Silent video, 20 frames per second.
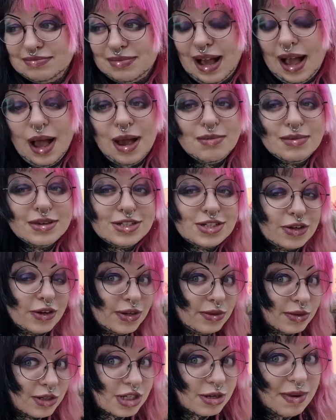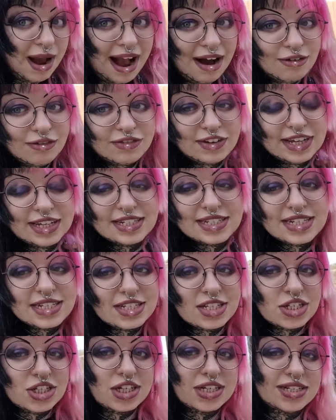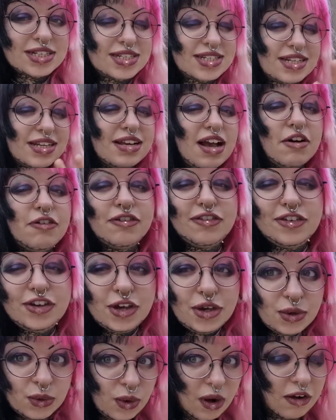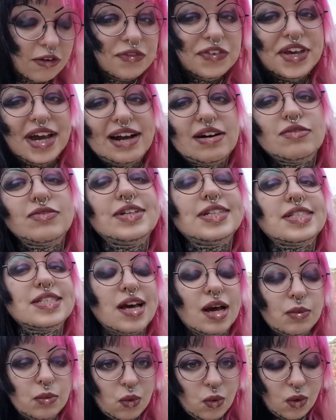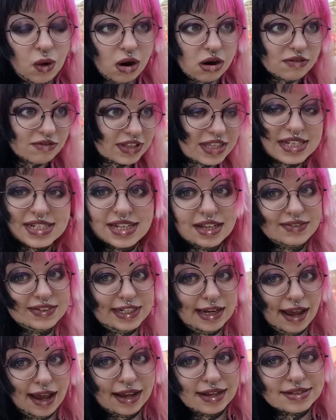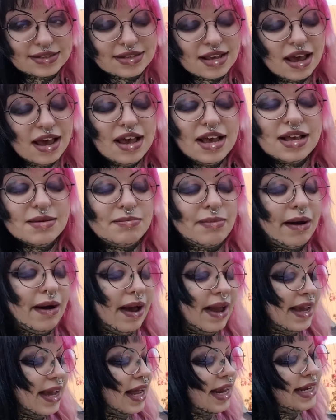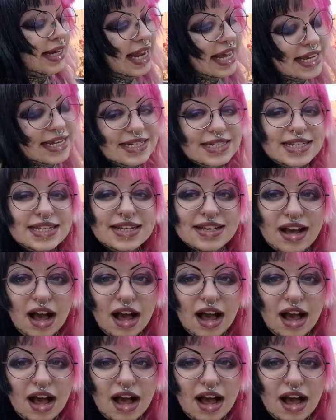But I hope you enjoyed watching my outfits. This is just a few of the outfits that I wore over the seven days. My lazy,